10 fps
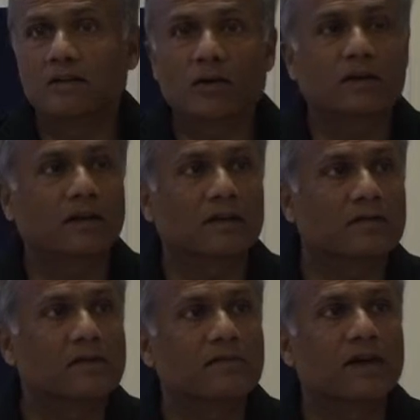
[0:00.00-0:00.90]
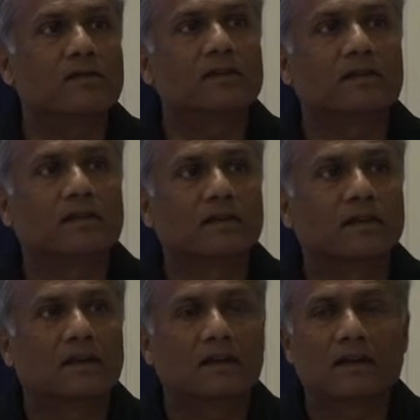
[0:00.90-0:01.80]
your kingdom of heaven?
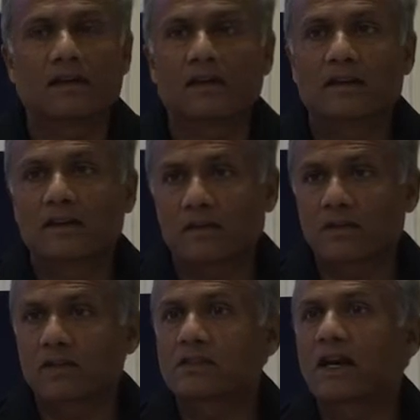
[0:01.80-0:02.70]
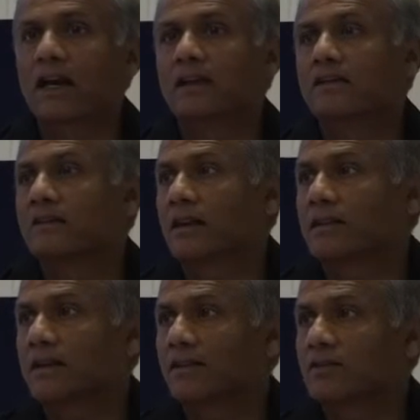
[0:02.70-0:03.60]
There was a child
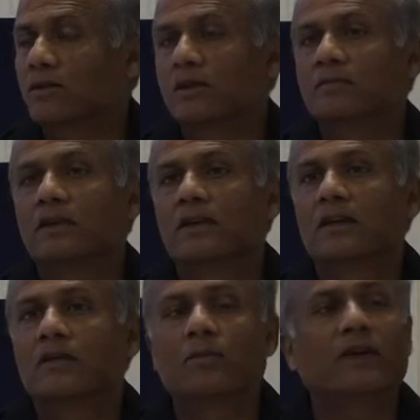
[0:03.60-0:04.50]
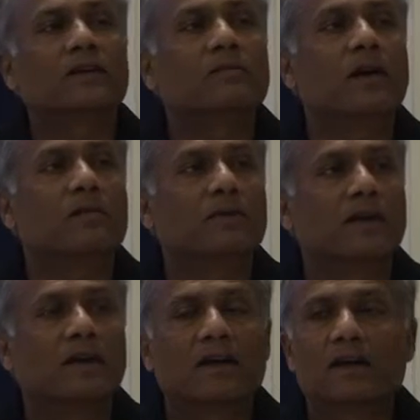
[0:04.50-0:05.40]
right next to him. He picked him up.
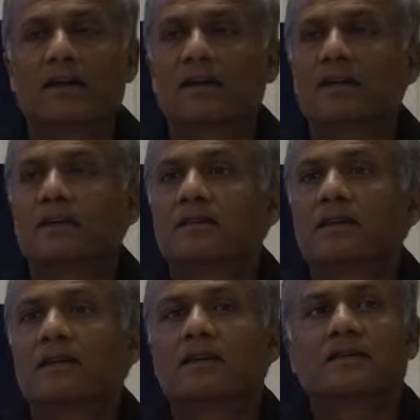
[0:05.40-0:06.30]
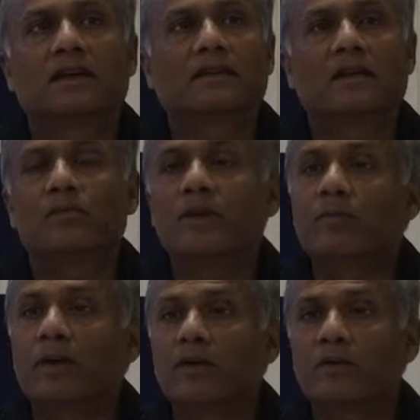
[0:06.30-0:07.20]
He said that
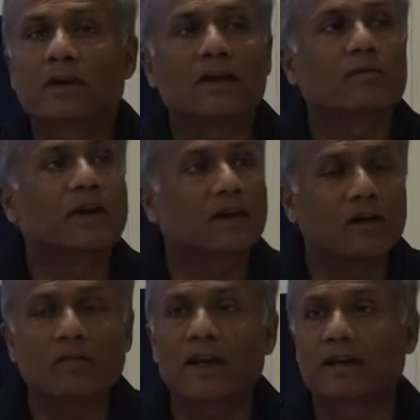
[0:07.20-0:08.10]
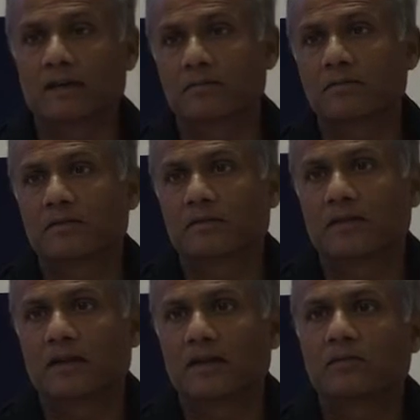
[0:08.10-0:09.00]
people who can become like him
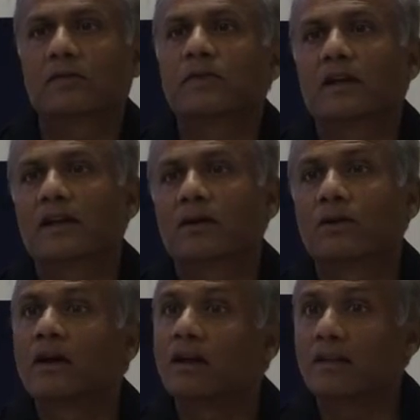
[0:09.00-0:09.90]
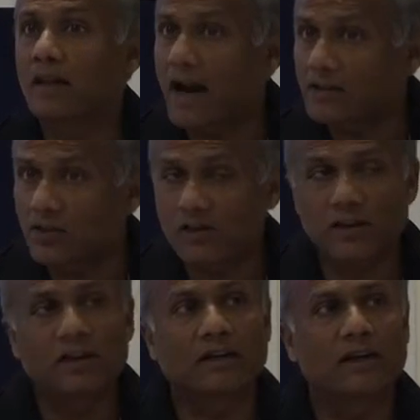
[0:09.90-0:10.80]
will be allowed. Not
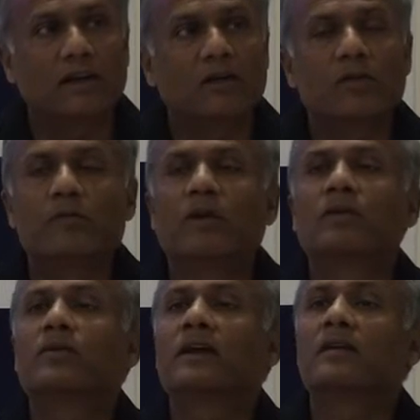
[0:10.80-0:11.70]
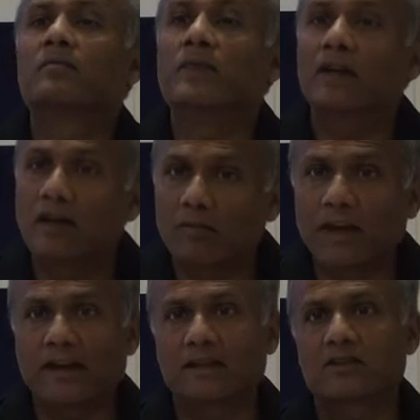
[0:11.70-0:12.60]
children, people who can become
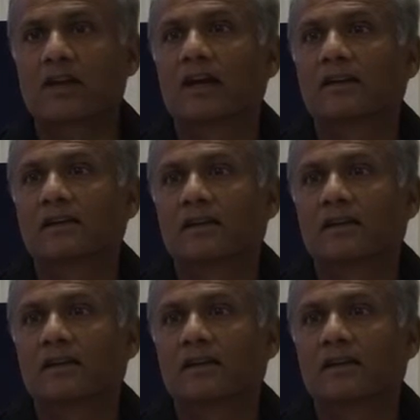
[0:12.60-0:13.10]
like a child.